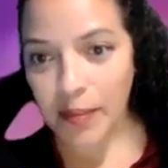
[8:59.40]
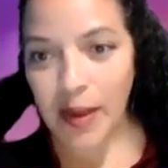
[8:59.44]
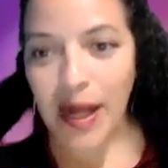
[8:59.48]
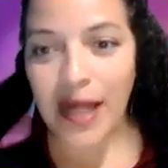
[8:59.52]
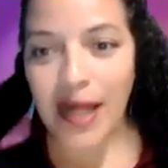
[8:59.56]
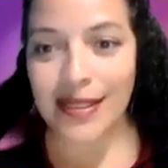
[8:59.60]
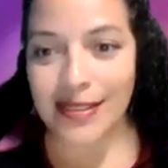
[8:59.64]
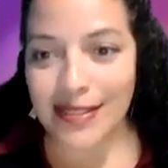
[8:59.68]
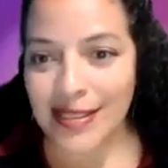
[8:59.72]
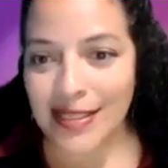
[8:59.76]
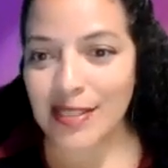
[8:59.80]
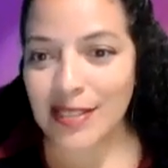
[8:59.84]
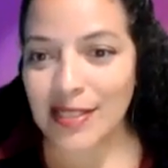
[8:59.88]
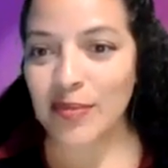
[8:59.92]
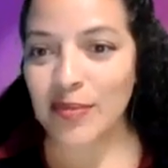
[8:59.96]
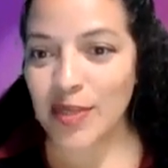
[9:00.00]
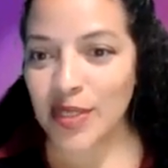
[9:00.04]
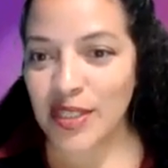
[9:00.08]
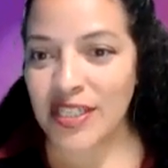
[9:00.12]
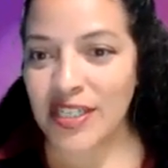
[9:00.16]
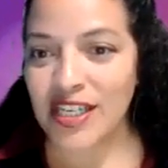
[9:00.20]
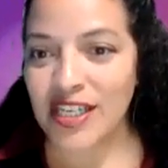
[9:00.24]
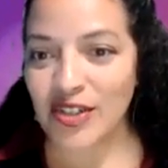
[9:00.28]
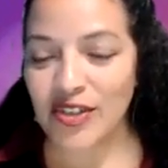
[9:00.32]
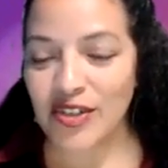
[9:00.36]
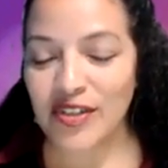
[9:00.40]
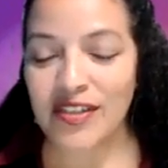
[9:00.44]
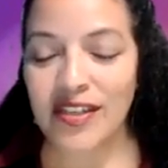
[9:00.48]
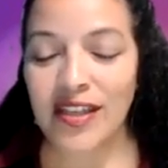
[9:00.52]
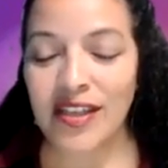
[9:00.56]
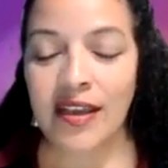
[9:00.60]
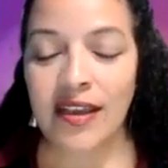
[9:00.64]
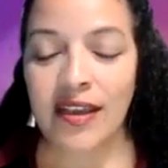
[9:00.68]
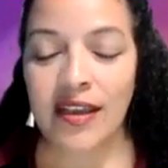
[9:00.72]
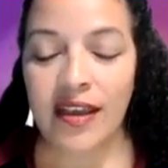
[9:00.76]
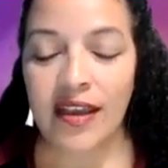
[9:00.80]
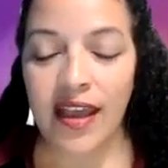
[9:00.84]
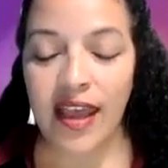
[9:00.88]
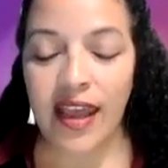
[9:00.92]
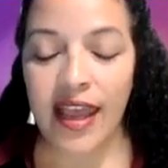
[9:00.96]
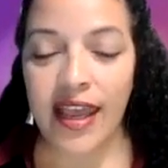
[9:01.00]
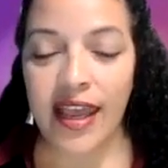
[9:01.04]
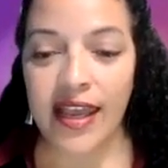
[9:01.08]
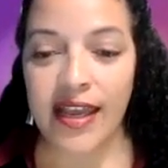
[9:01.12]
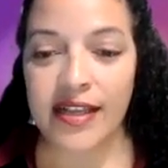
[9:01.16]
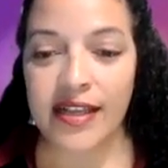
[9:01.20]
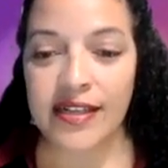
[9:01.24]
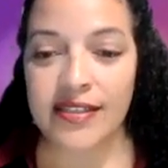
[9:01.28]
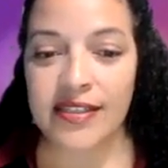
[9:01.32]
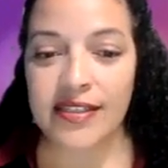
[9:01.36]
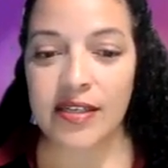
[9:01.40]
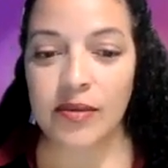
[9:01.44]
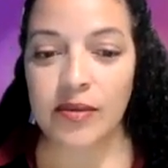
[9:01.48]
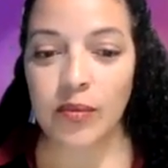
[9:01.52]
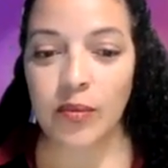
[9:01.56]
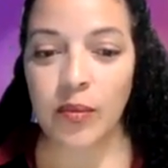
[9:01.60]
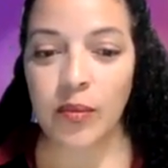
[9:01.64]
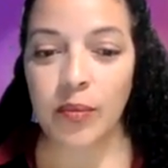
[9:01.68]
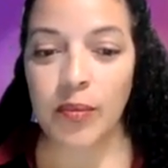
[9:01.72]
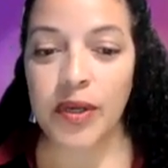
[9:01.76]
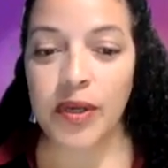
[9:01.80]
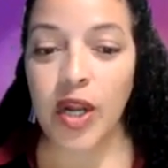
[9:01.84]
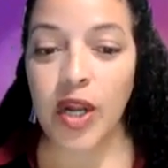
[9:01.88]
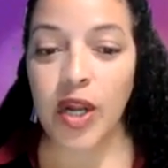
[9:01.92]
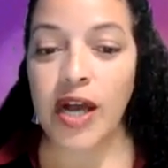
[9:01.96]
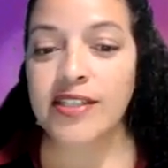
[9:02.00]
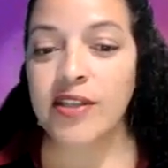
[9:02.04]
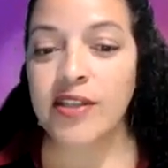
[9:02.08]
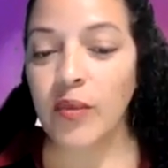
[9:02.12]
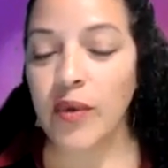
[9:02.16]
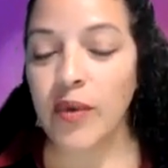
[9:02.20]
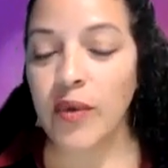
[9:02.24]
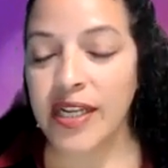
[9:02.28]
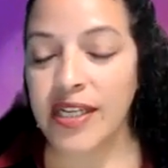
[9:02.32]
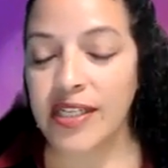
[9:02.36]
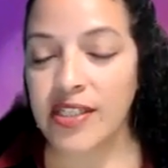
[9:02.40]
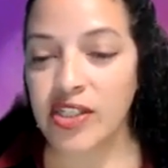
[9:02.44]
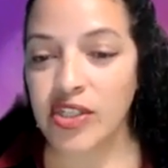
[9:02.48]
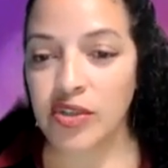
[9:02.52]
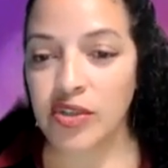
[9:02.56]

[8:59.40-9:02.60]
policies and procedures, but also wanting